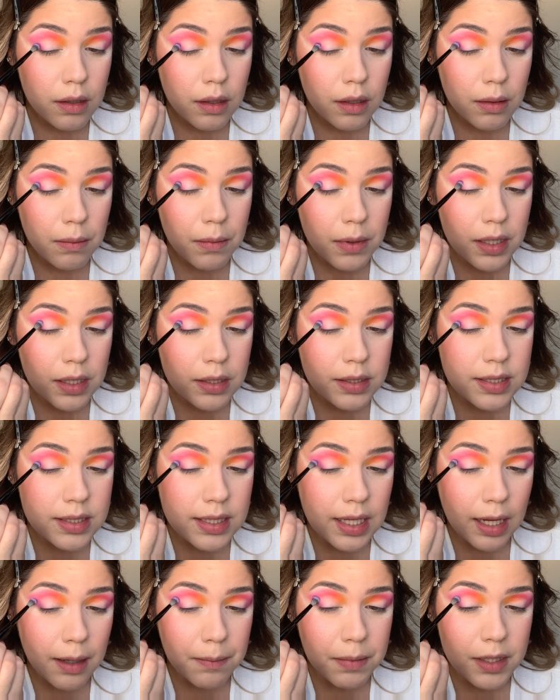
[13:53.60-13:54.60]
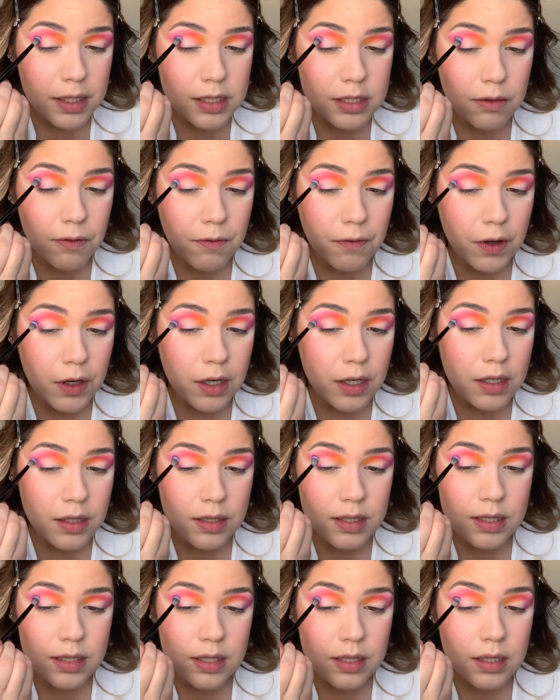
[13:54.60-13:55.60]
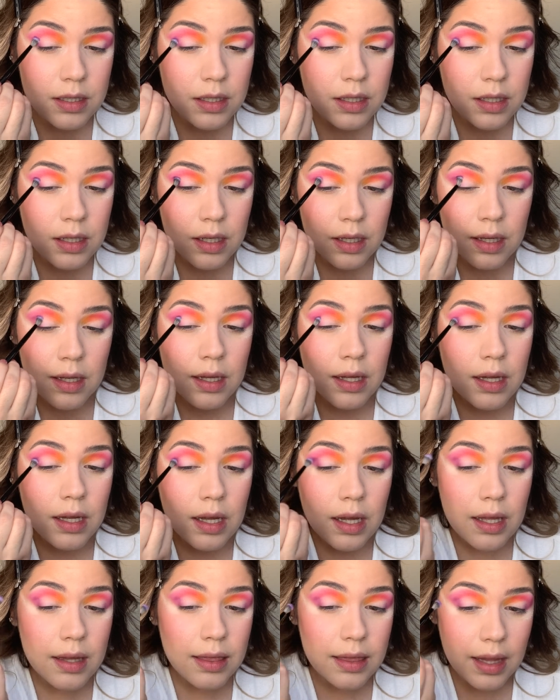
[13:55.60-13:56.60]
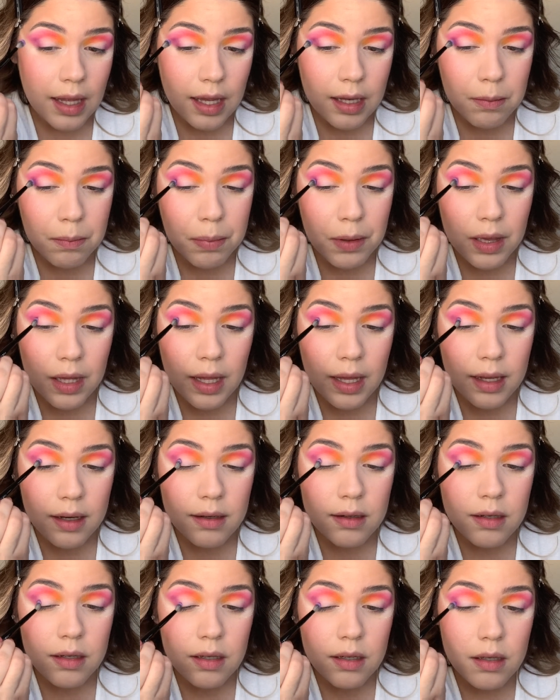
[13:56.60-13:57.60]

I'm gonna stamp this first and then blend.